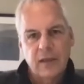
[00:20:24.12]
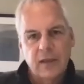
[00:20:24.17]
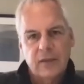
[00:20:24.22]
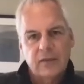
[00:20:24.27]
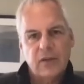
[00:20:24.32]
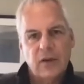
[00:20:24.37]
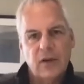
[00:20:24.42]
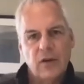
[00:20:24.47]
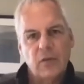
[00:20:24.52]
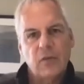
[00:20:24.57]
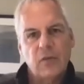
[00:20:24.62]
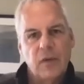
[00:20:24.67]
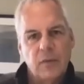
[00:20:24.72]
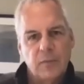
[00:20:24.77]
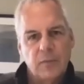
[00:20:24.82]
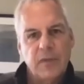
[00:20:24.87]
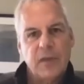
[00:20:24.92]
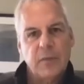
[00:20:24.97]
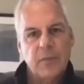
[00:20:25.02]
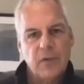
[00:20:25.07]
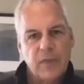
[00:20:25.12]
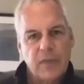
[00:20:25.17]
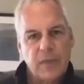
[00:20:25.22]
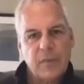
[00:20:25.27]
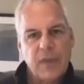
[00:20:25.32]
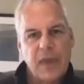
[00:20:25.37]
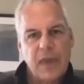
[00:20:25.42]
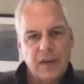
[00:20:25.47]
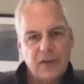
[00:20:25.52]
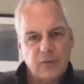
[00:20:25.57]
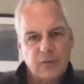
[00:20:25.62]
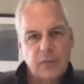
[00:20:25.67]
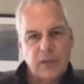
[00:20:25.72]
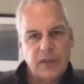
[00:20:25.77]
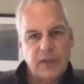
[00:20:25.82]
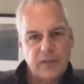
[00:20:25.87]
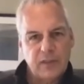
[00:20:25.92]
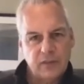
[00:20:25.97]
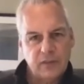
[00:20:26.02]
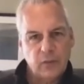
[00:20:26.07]
So people that manage me
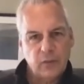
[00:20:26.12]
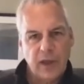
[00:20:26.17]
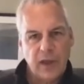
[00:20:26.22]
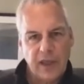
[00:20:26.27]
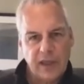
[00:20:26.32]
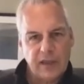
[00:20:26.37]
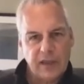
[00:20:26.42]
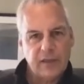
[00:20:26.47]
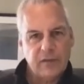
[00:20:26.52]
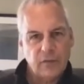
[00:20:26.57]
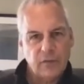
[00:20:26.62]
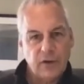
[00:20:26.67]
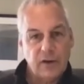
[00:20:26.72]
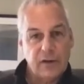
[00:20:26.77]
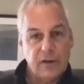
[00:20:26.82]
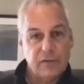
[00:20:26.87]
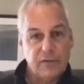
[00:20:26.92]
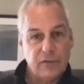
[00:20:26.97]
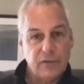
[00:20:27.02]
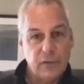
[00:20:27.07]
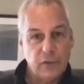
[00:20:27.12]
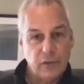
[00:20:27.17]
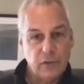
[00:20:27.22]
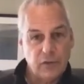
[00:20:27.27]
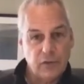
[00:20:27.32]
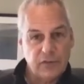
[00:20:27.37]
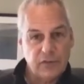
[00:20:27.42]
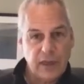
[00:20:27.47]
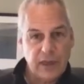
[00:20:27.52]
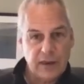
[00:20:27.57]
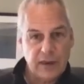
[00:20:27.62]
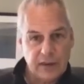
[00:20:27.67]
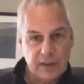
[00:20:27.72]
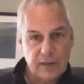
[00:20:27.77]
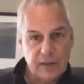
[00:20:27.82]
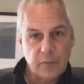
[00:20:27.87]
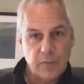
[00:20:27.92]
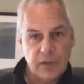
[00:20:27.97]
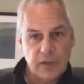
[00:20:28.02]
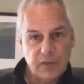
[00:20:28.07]
this way, very few,
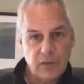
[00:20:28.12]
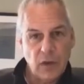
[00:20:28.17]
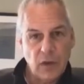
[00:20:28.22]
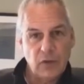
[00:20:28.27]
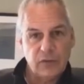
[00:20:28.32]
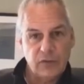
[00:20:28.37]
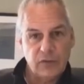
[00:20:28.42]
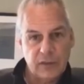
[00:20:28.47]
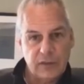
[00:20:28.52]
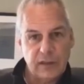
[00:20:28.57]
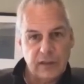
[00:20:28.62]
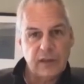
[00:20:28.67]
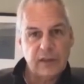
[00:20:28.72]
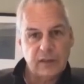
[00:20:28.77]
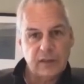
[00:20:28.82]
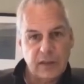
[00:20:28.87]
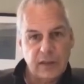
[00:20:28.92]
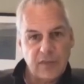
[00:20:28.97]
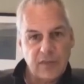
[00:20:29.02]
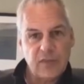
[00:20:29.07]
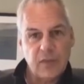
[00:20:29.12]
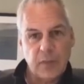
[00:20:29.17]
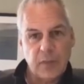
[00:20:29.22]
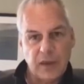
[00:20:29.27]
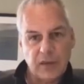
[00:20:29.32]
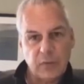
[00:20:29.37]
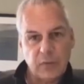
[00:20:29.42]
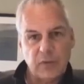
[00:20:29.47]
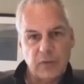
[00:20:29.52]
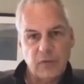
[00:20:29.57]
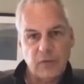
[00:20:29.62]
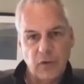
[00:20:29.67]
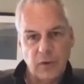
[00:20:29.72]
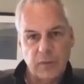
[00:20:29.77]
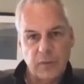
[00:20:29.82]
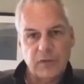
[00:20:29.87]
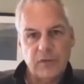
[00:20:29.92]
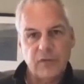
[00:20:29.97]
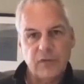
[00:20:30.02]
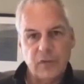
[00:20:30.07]
sadly, but those that did got the best
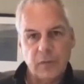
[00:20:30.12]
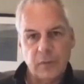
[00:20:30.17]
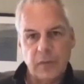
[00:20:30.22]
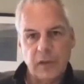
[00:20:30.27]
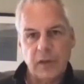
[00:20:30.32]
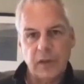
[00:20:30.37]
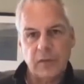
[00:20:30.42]
performance from me.